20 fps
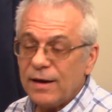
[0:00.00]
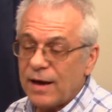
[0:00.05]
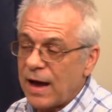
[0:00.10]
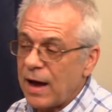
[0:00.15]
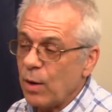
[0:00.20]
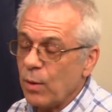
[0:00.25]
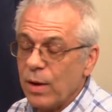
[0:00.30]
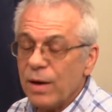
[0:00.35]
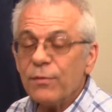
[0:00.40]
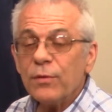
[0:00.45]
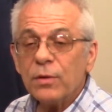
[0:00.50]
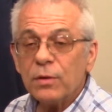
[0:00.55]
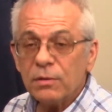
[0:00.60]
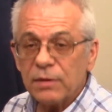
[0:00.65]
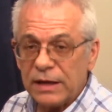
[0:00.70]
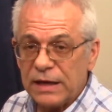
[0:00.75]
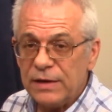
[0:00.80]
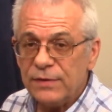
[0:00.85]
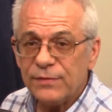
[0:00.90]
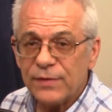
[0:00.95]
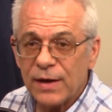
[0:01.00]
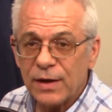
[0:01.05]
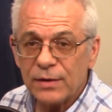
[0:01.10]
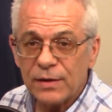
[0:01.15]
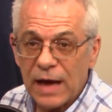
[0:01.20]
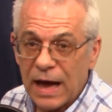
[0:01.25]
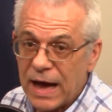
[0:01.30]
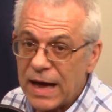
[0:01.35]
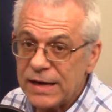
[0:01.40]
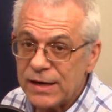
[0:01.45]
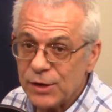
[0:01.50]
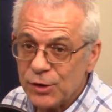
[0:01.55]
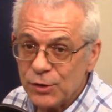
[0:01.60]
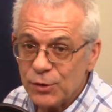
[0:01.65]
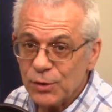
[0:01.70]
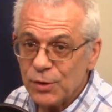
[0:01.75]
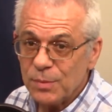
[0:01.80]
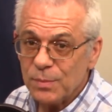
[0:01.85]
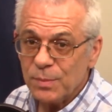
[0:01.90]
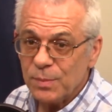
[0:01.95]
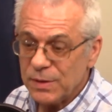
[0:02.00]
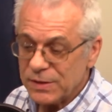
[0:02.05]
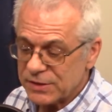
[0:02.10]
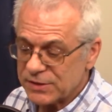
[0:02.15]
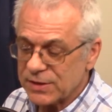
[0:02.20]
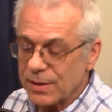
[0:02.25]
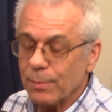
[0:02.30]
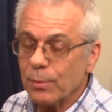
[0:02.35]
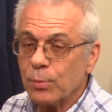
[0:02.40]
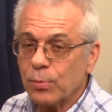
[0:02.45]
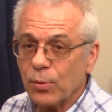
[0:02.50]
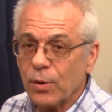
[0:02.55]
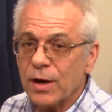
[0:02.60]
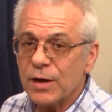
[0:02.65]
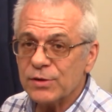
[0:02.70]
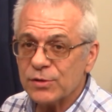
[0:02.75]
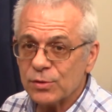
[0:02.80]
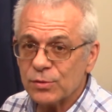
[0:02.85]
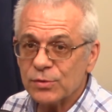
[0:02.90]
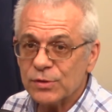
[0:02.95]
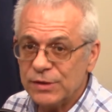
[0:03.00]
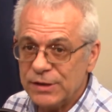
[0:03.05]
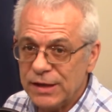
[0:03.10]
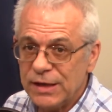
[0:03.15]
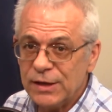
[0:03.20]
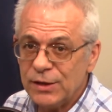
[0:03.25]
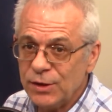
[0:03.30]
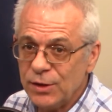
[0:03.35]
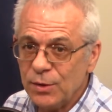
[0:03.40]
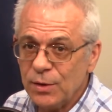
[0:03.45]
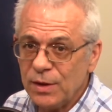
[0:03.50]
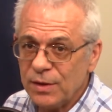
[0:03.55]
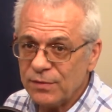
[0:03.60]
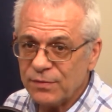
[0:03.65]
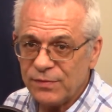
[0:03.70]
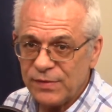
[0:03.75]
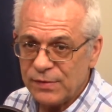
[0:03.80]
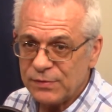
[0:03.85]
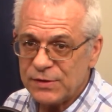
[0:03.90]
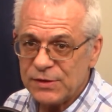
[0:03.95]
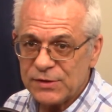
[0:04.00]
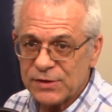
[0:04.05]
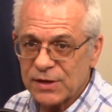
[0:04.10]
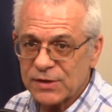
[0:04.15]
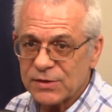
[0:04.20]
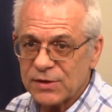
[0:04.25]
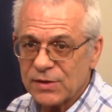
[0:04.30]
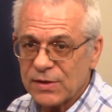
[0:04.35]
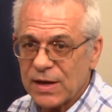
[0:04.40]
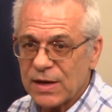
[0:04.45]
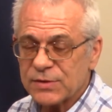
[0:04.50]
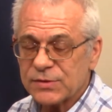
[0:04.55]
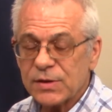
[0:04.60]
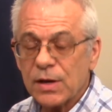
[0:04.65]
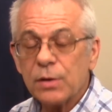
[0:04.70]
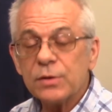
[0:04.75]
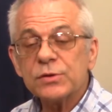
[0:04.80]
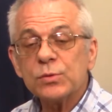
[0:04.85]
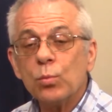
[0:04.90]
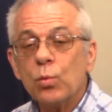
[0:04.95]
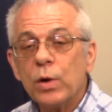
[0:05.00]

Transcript: However, he found I didn't do it, but some appraiser did do it, $50,000, $60,000.